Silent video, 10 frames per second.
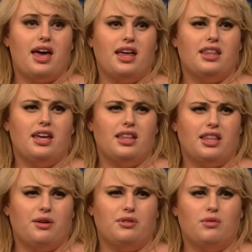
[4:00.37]
that
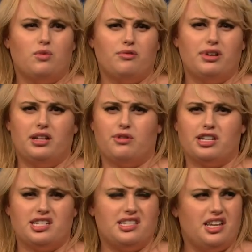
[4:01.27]
they really wanted
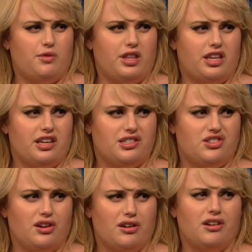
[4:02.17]
to sing with
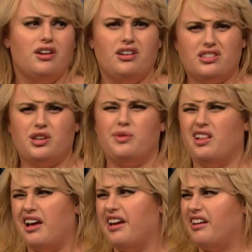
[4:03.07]
us. So we're
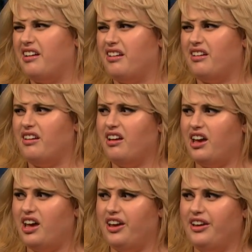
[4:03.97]
like,
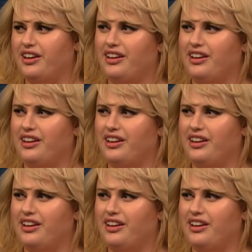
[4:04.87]
okay.